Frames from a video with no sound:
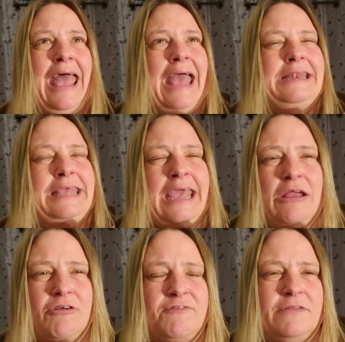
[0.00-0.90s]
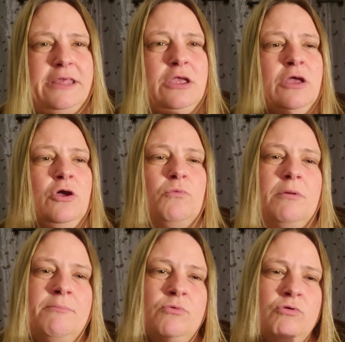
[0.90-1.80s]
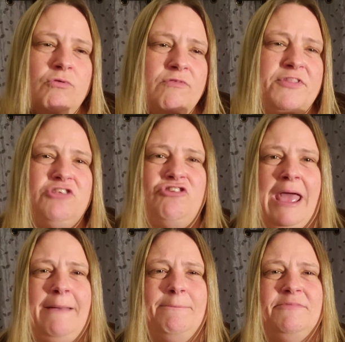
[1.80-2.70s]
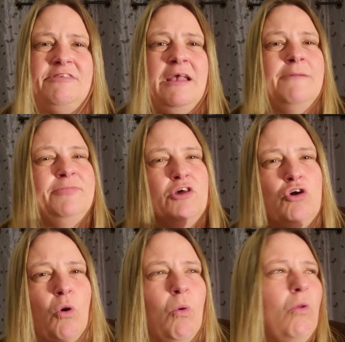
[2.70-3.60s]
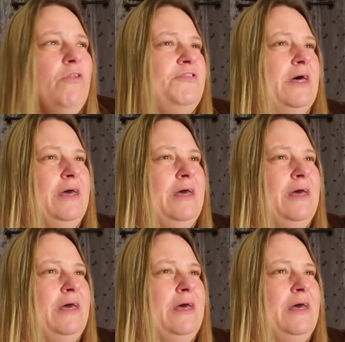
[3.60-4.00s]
and carefully remove the gems, the gold,